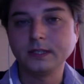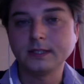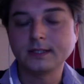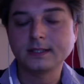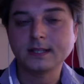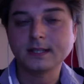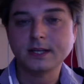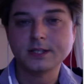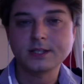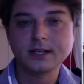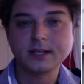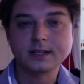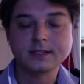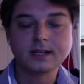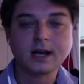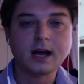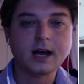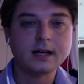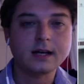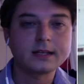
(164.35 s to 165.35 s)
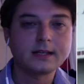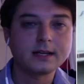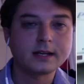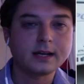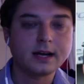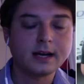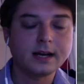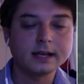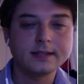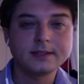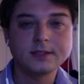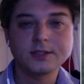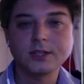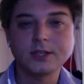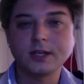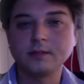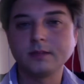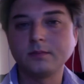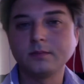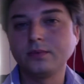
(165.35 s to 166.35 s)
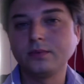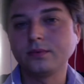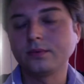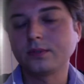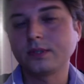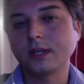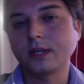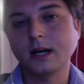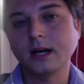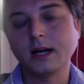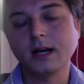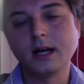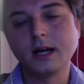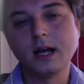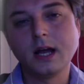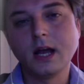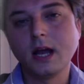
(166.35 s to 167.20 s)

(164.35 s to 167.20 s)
such as Ankara, Eskişehir, Bursa,